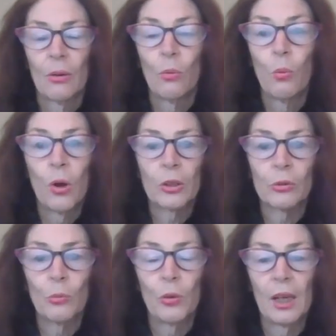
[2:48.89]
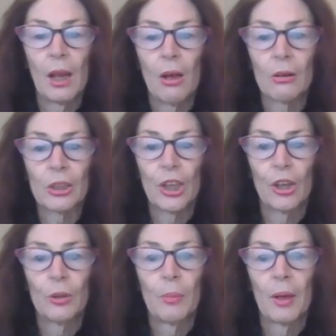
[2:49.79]
What will
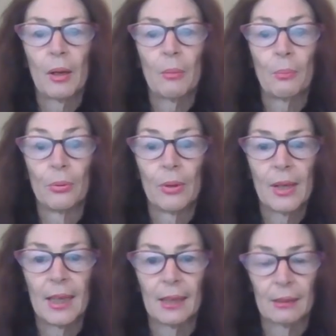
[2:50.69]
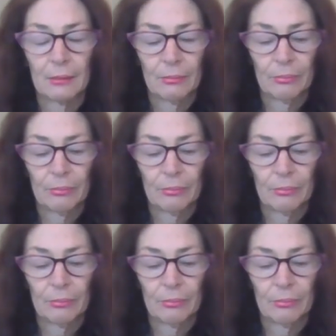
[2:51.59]
October bring?